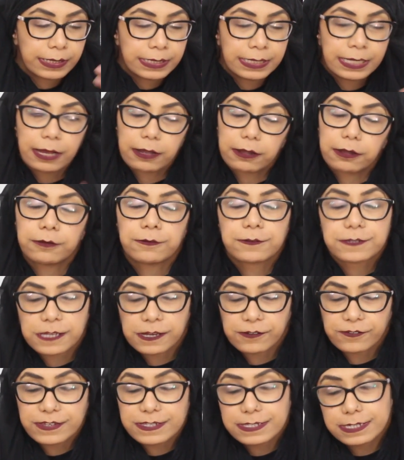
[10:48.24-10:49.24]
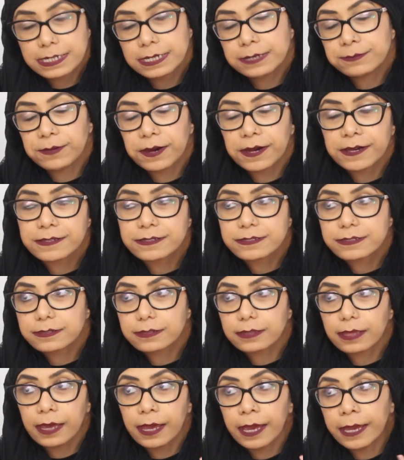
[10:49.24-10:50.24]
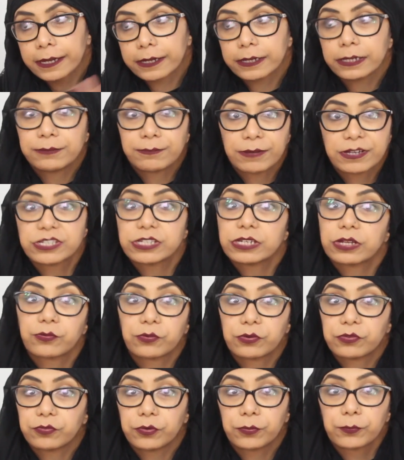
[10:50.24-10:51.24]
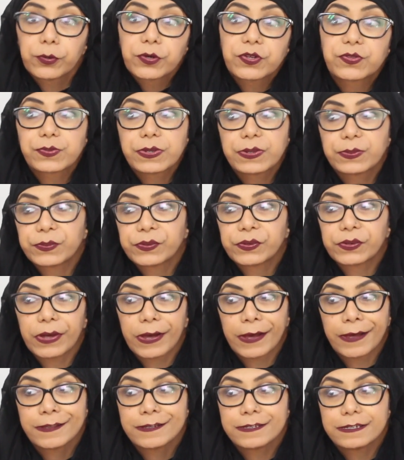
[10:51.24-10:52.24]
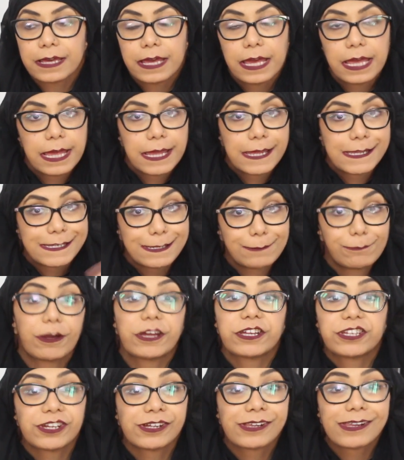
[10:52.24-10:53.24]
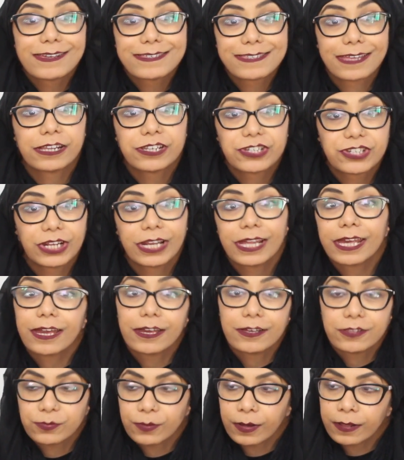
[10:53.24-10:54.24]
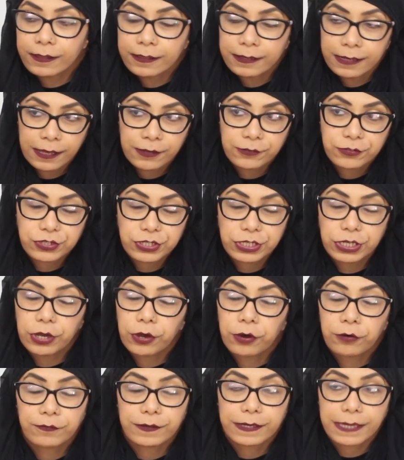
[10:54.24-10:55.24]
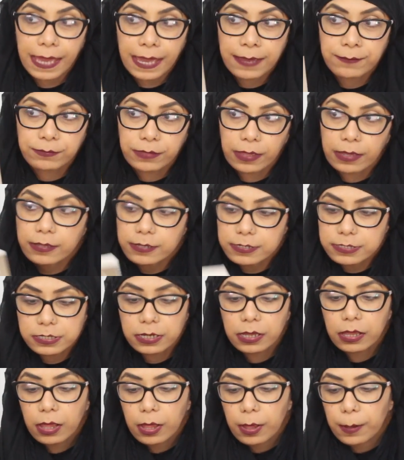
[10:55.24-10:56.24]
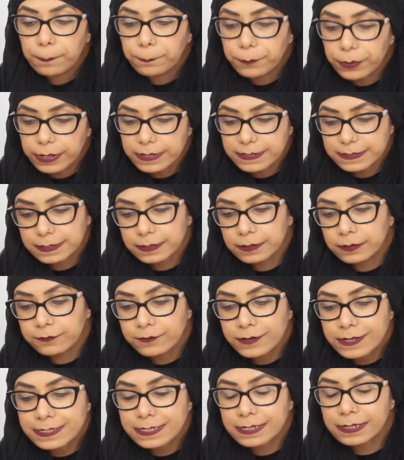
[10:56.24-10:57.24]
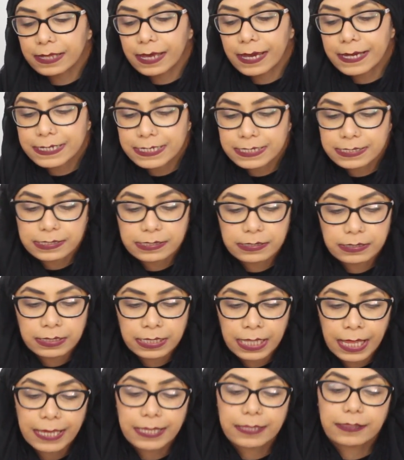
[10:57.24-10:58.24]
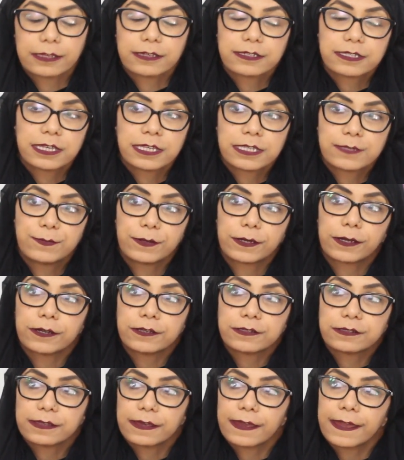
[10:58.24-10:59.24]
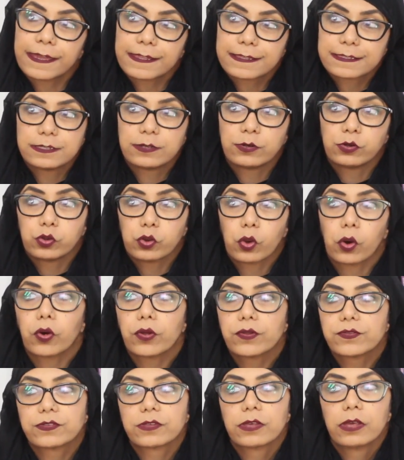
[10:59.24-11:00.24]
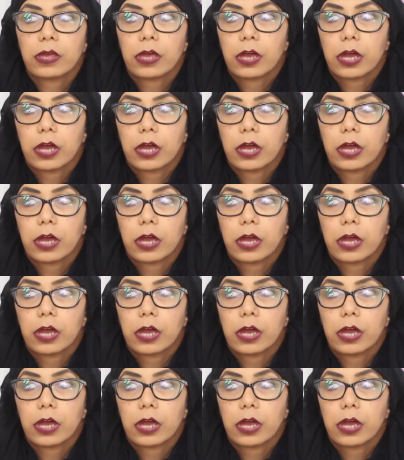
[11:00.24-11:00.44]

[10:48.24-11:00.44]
lack of self-esteem, as I can imagine it would for most people, and depression essentially as well, and how she overcame that. But the reason that I did like this is because it's not